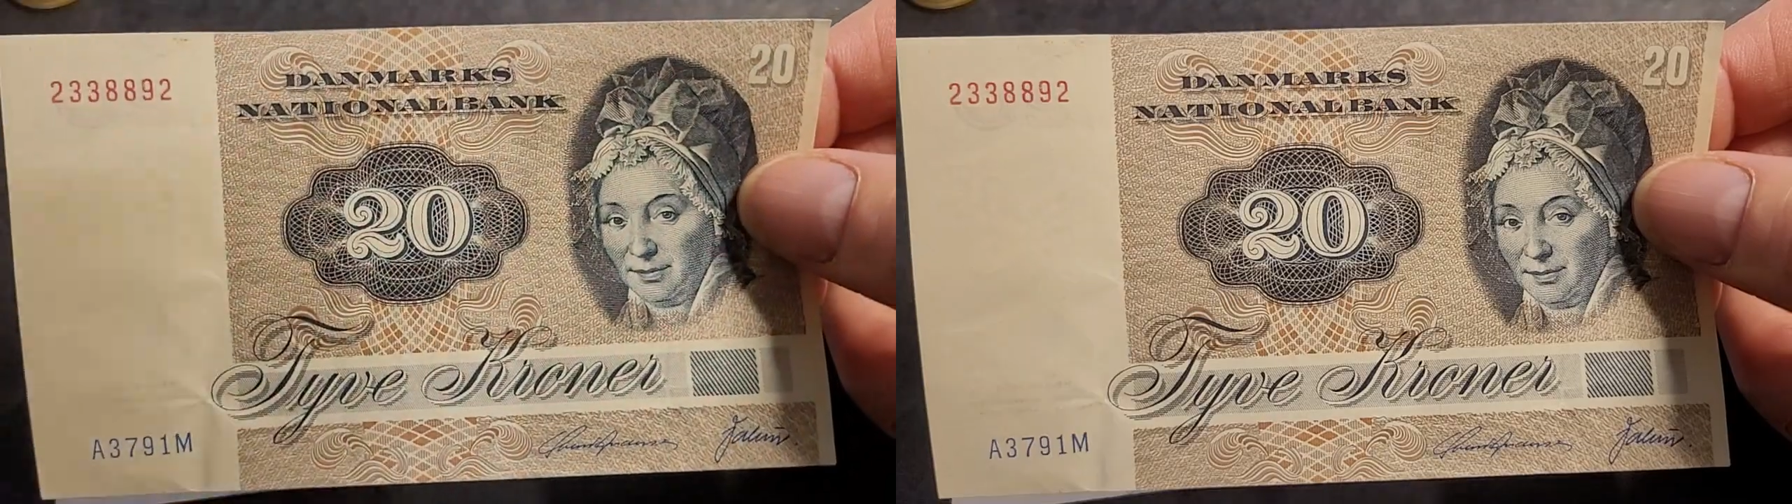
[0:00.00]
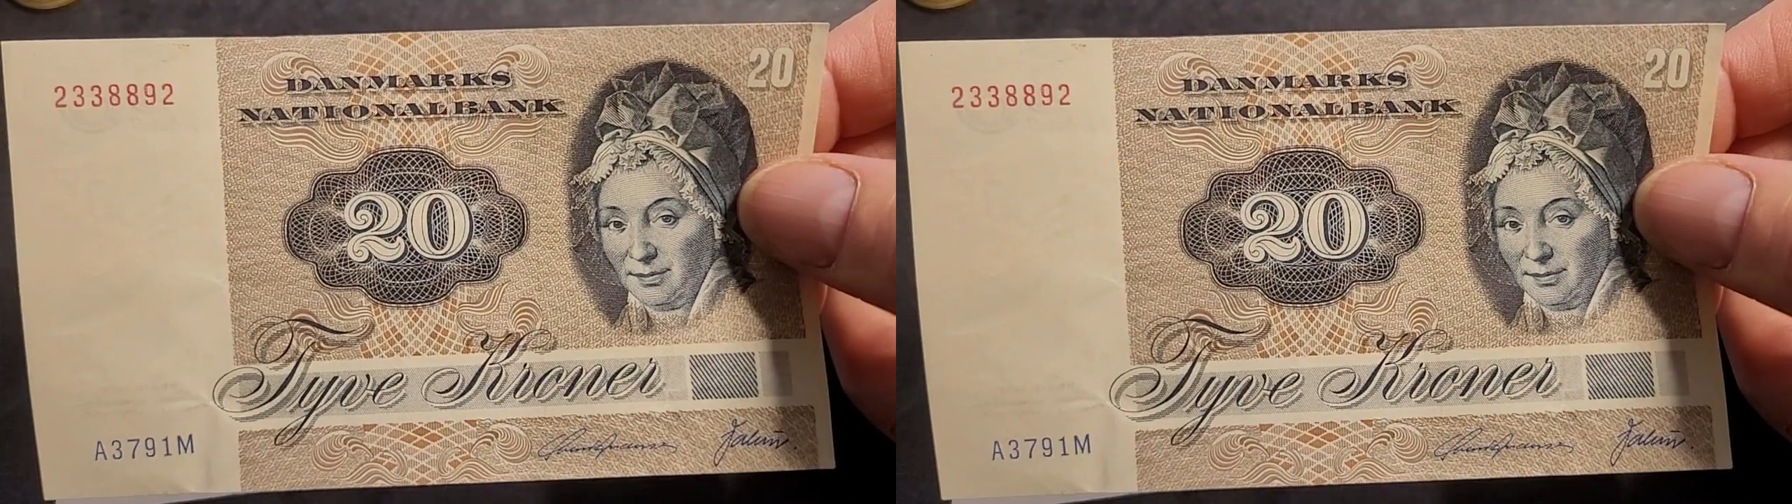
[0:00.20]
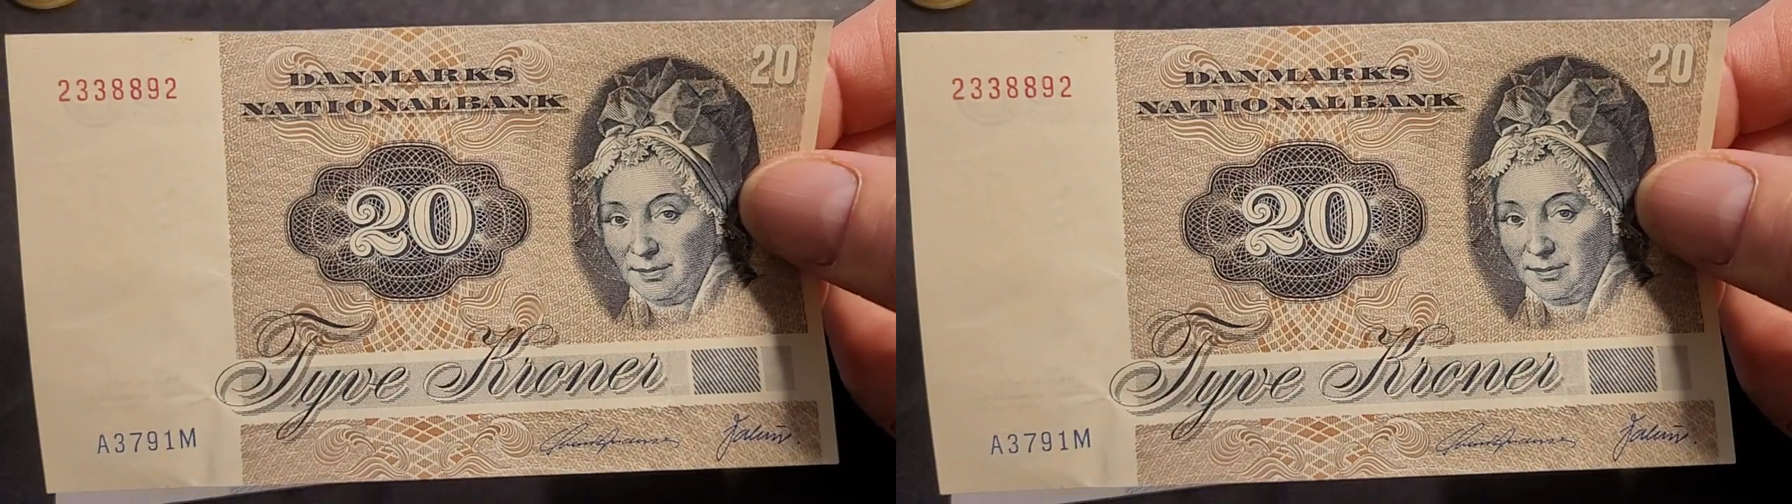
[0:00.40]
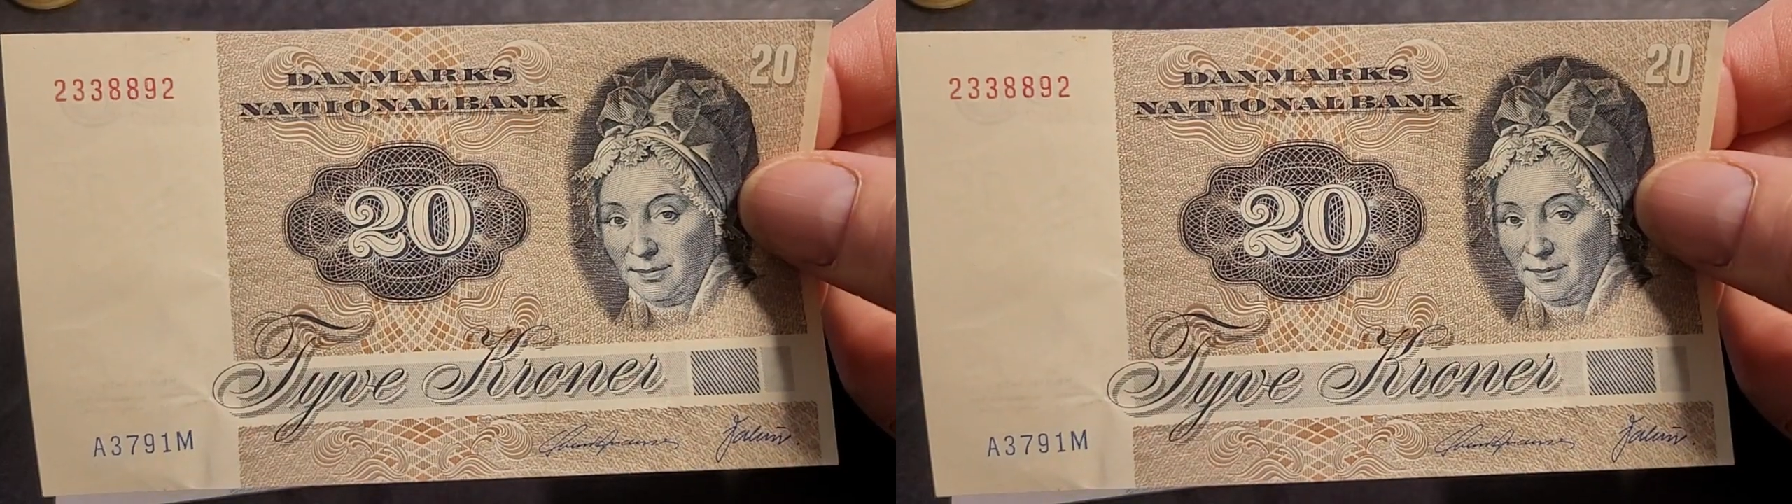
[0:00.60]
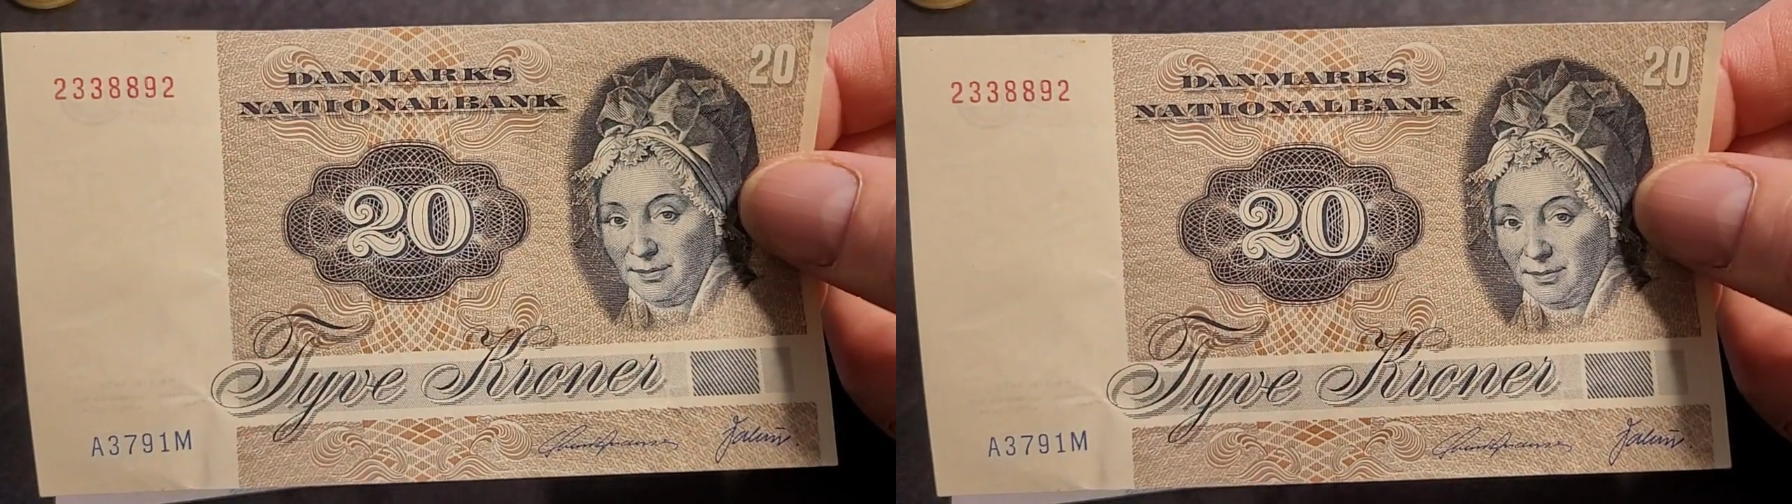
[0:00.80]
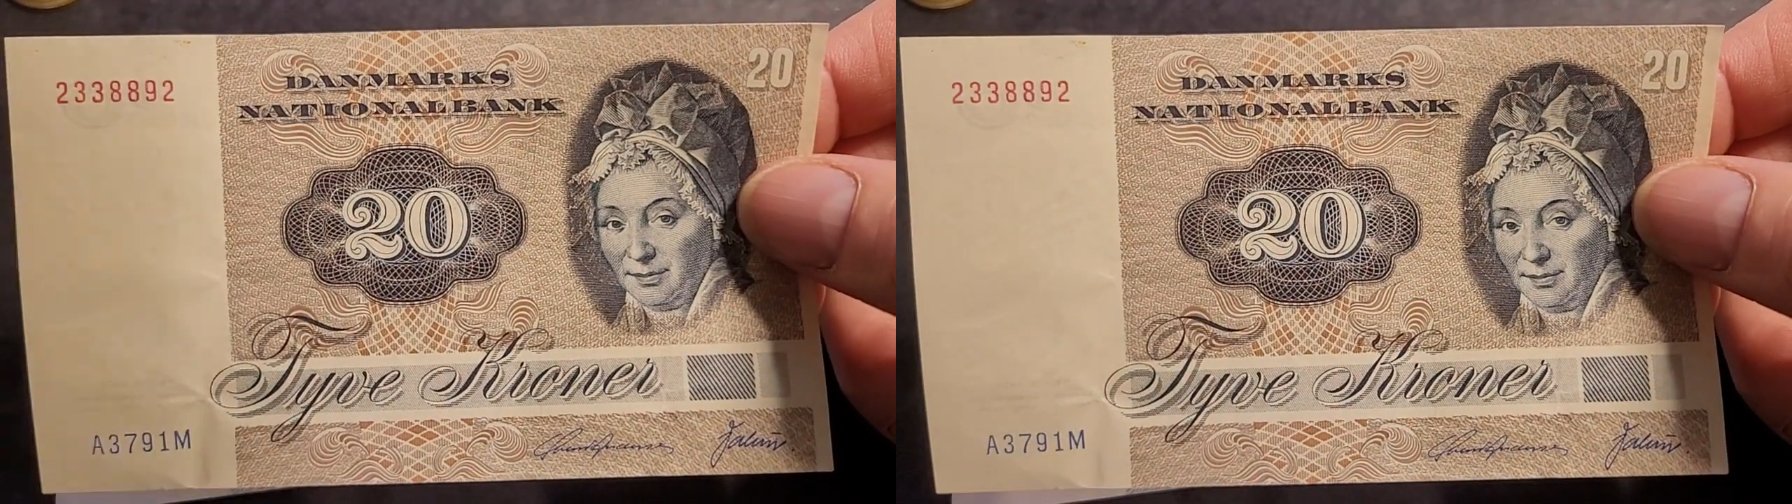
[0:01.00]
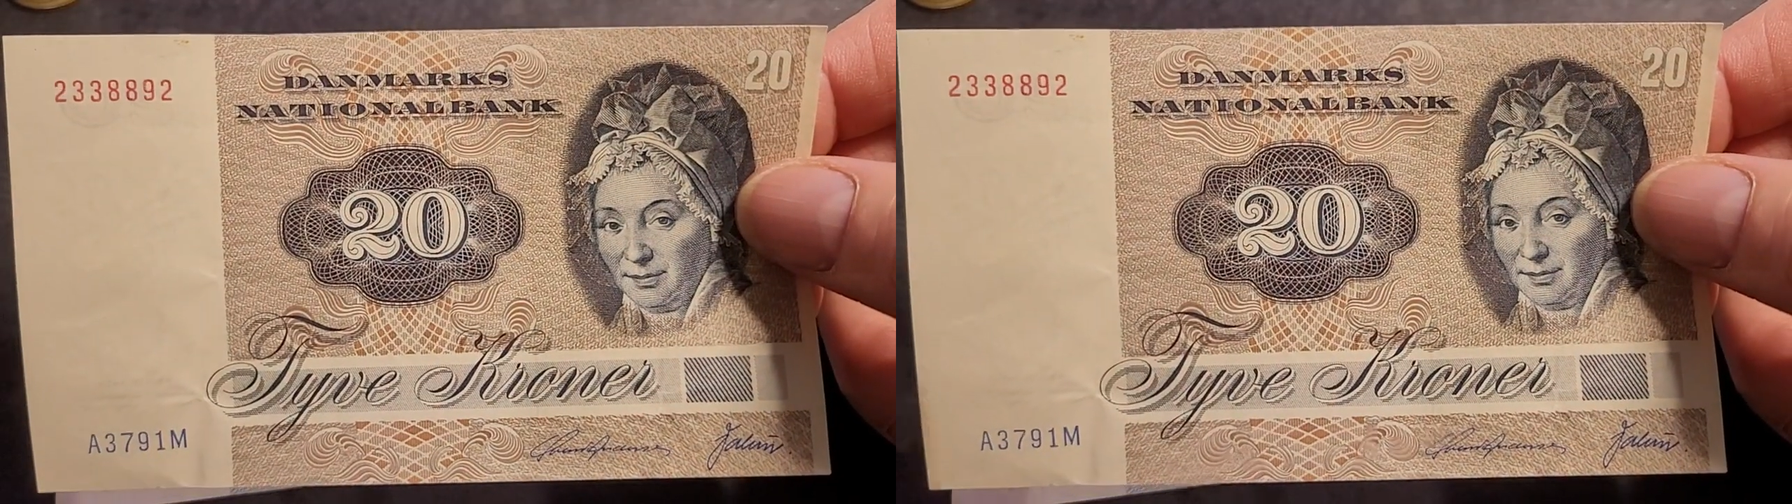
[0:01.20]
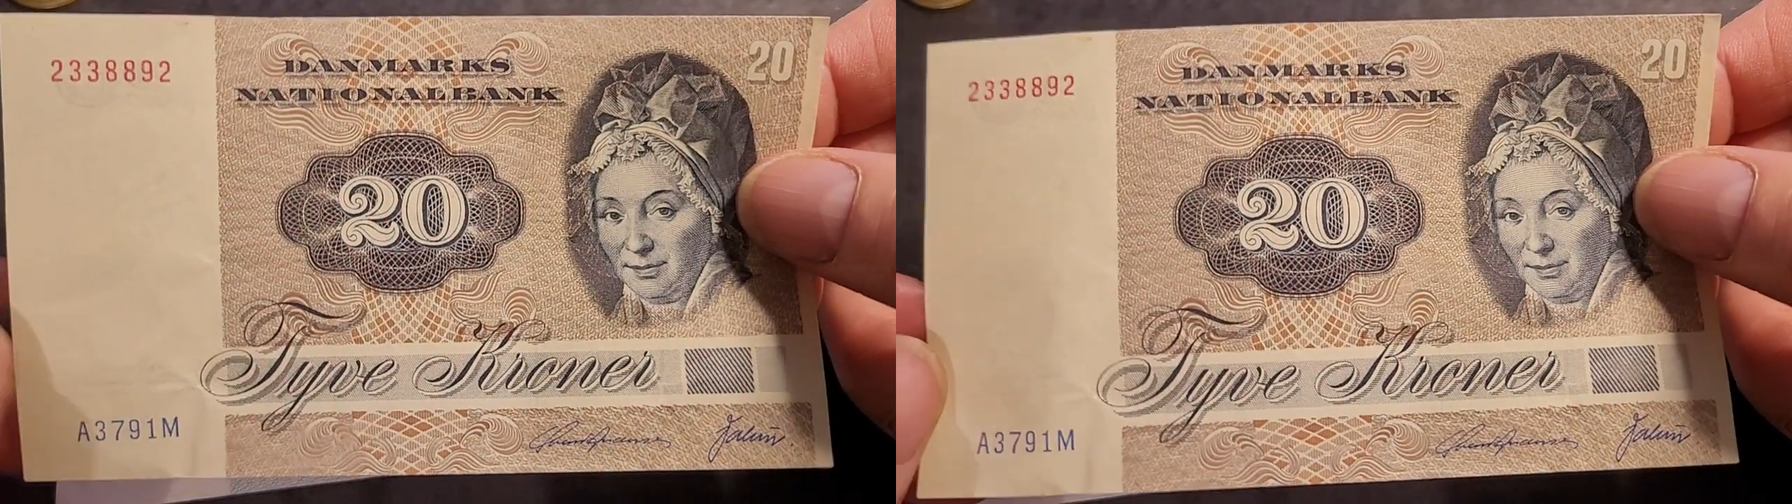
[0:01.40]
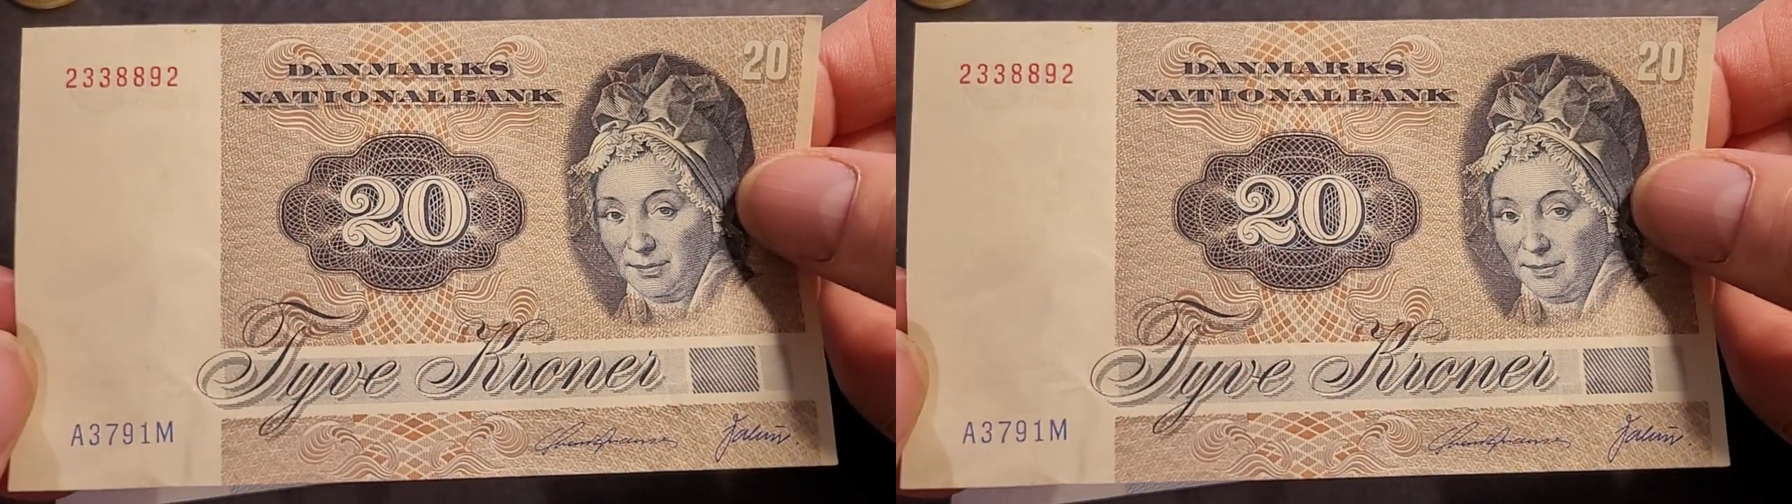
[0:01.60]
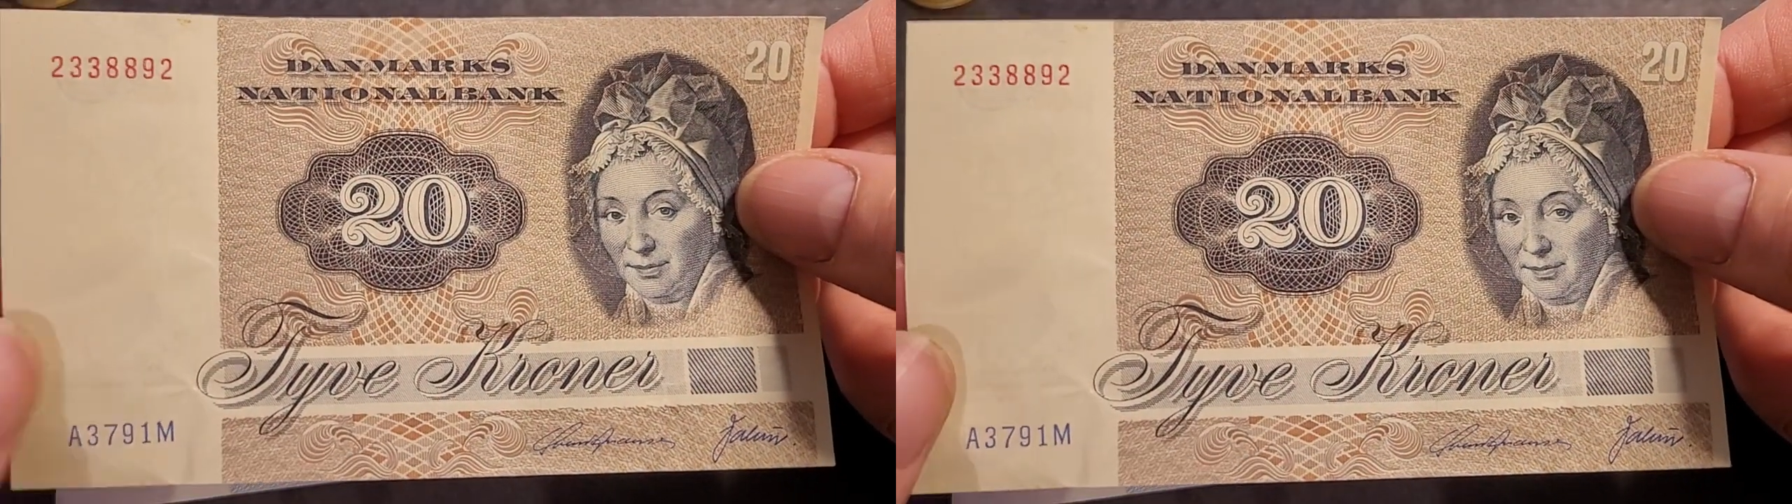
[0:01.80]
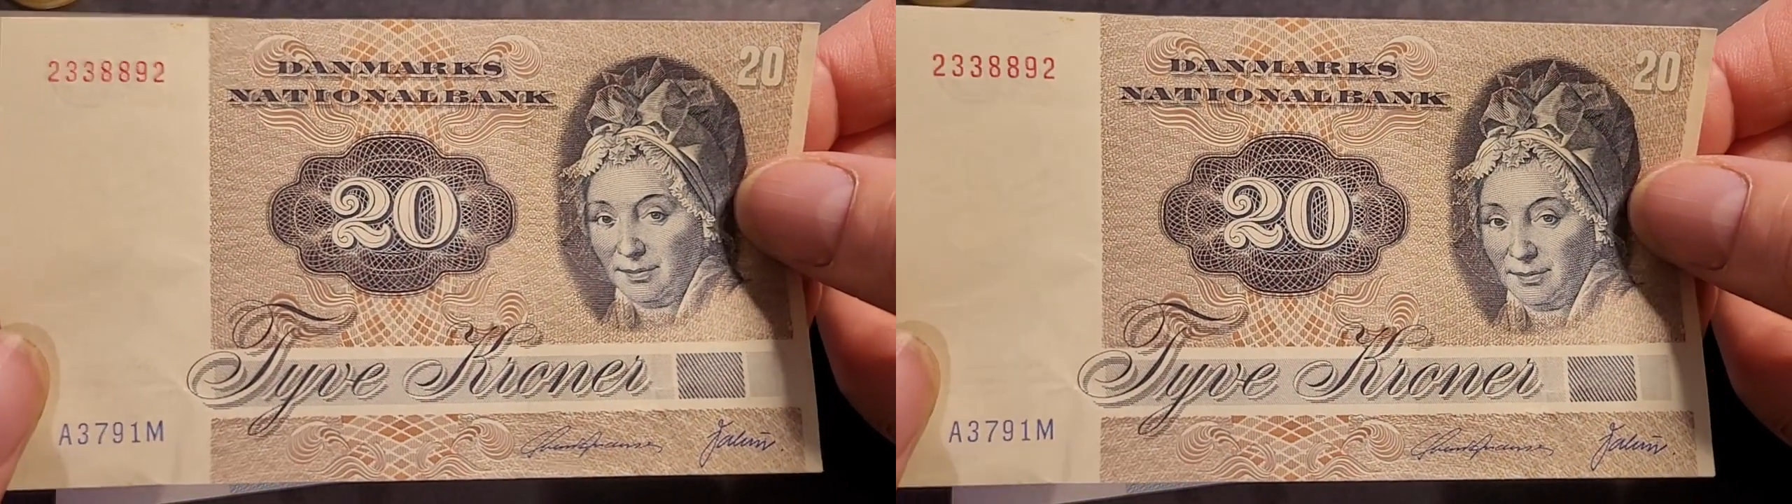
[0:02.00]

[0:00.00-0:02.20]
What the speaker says: I think I sold it for about $30.